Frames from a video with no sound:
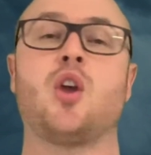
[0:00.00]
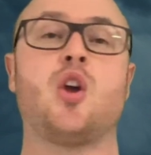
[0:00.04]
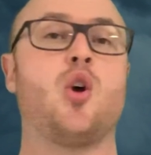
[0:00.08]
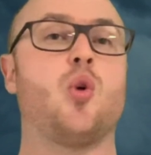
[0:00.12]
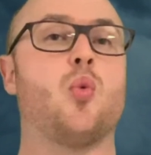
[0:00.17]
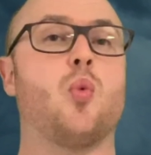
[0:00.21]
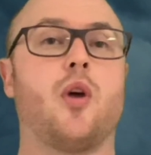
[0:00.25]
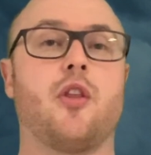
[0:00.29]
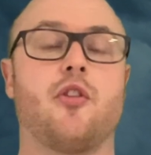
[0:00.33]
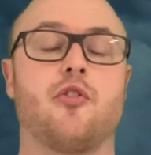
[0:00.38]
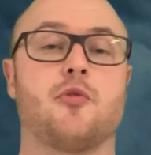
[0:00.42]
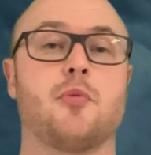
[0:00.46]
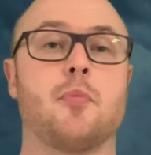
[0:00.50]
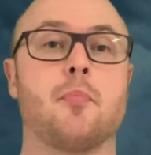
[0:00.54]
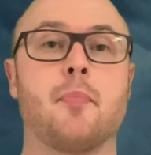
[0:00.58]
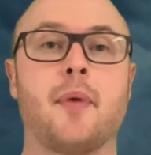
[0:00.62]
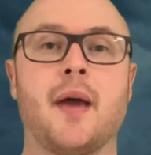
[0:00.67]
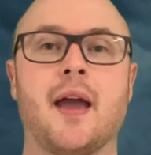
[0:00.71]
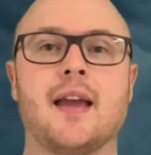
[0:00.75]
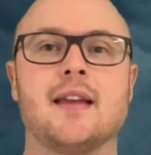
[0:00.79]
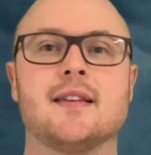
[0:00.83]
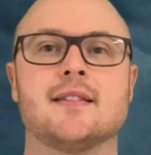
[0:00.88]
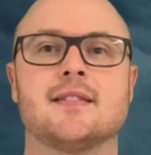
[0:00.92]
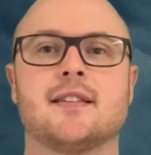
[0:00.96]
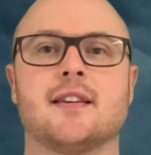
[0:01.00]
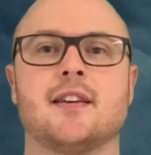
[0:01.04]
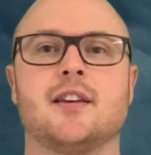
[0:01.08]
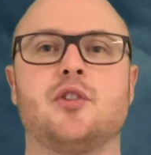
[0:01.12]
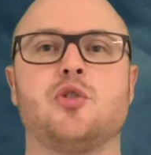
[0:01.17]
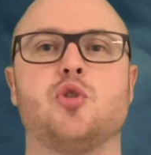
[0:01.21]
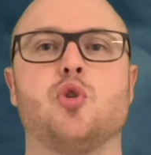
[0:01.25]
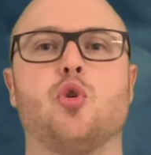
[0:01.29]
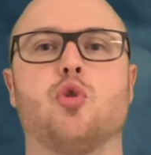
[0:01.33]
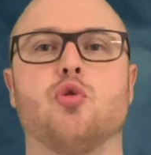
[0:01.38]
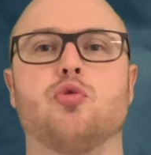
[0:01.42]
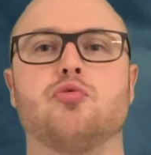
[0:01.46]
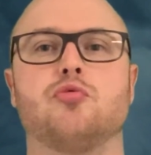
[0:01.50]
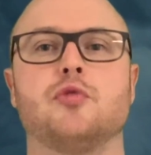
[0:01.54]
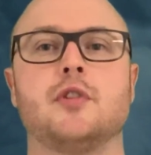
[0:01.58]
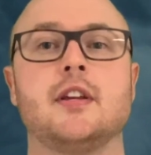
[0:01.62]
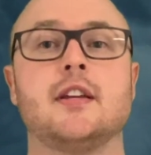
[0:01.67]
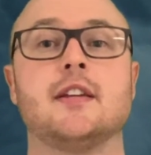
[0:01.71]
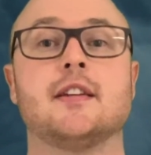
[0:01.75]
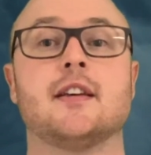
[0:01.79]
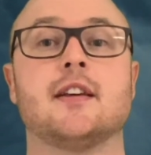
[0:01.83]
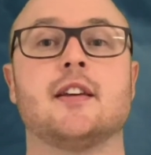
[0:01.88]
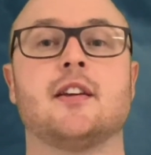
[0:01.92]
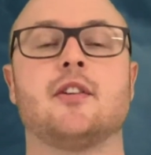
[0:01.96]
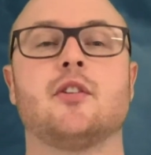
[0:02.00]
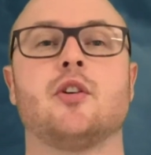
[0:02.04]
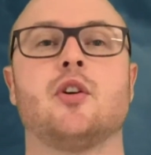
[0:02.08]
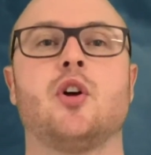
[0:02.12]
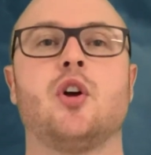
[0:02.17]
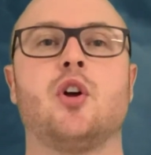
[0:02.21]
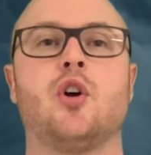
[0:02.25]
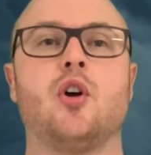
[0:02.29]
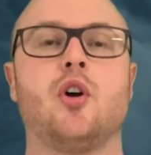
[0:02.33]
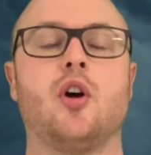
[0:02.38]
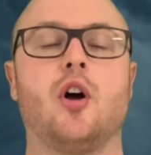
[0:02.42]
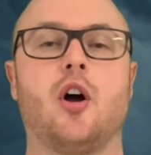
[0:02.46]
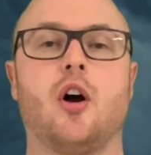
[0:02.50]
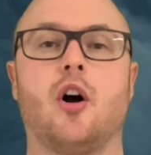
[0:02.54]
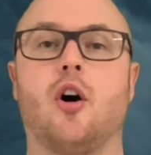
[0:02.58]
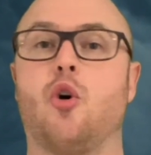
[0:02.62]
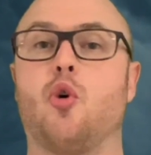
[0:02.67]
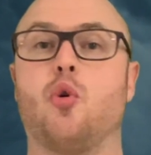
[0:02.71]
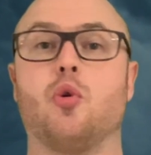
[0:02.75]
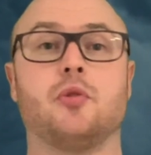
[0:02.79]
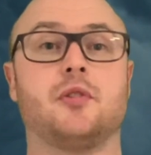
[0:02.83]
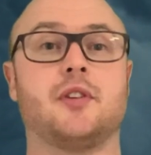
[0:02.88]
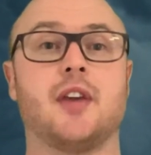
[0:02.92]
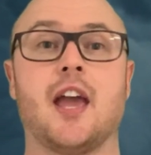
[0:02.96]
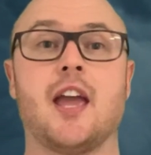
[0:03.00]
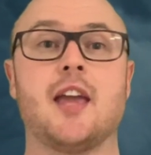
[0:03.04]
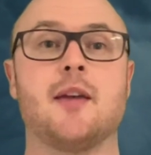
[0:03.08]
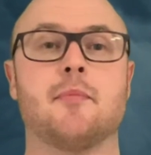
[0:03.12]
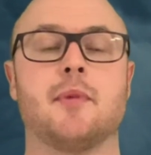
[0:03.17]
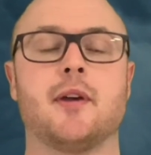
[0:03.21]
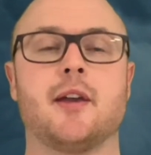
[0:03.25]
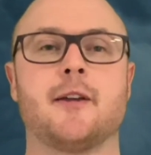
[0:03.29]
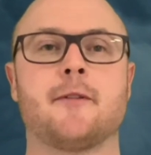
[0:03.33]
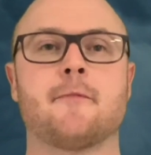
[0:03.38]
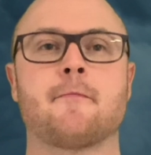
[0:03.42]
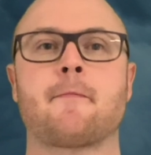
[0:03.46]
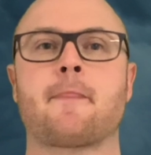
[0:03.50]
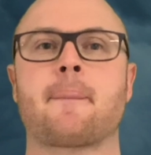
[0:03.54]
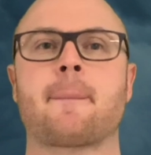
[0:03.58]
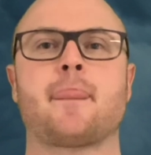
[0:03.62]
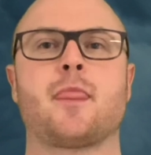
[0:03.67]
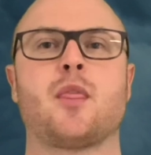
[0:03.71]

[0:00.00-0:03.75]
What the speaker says: whether it's painting or reading or gaming,